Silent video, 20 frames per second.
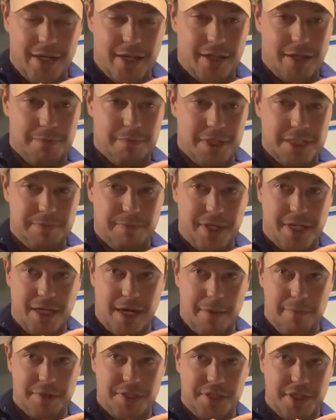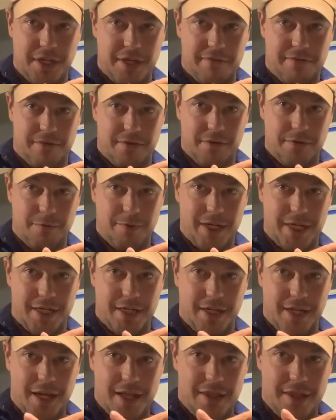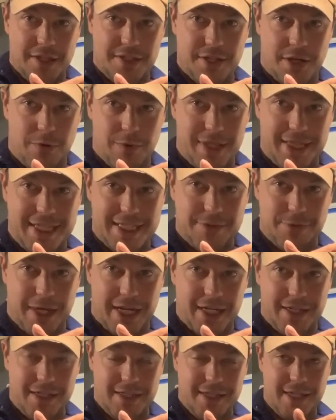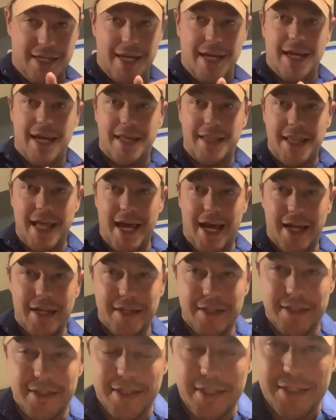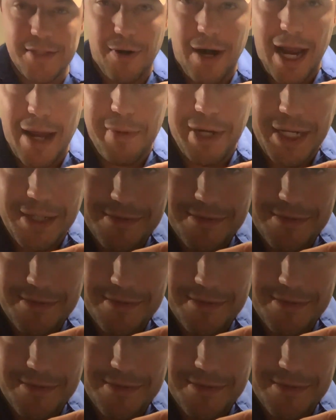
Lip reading: you must be compensating for a wind that's going this way. And that is crabbing.